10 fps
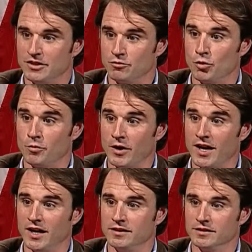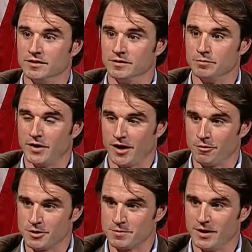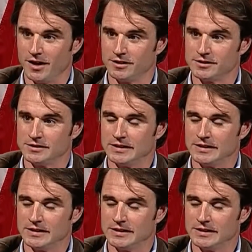at Fort Bragg to pay our respects.